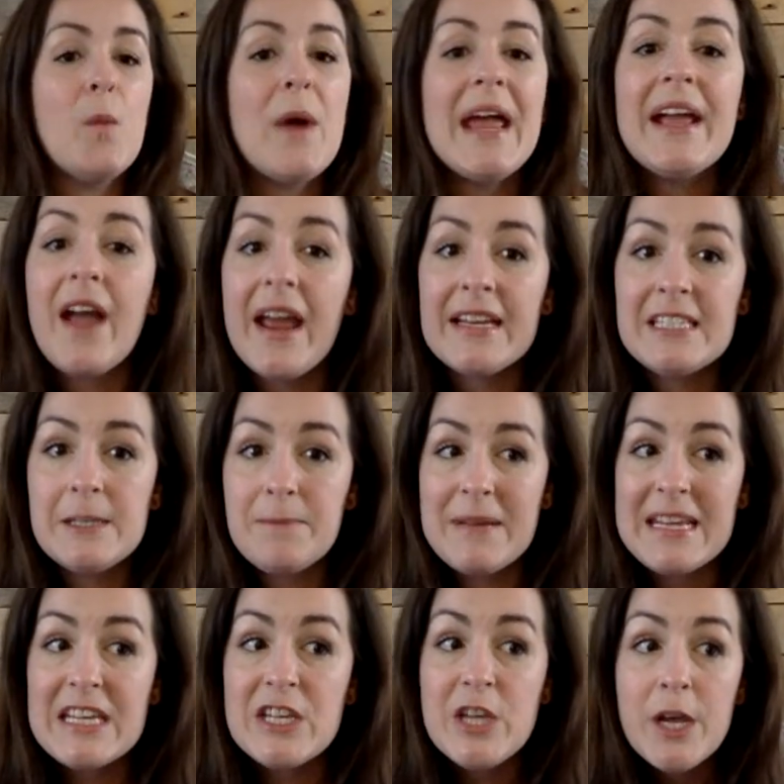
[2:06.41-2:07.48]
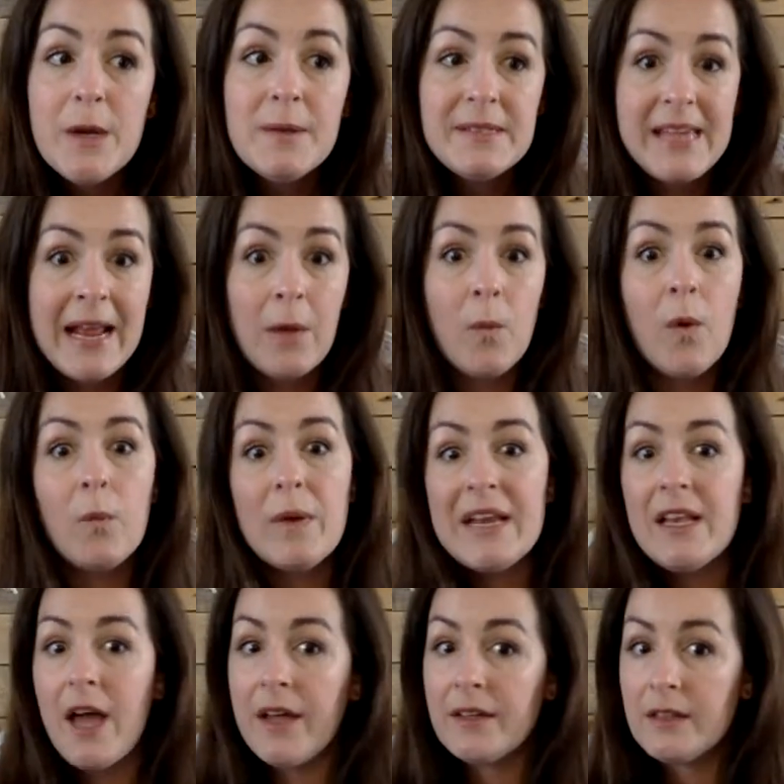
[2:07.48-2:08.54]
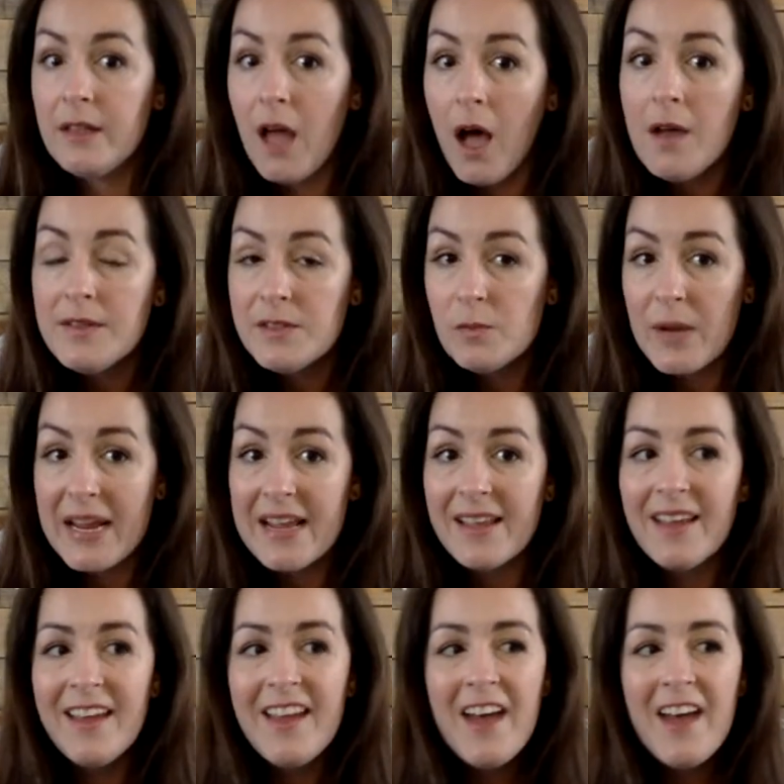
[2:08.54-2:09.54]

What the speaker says: we're going to be using what we learnt last week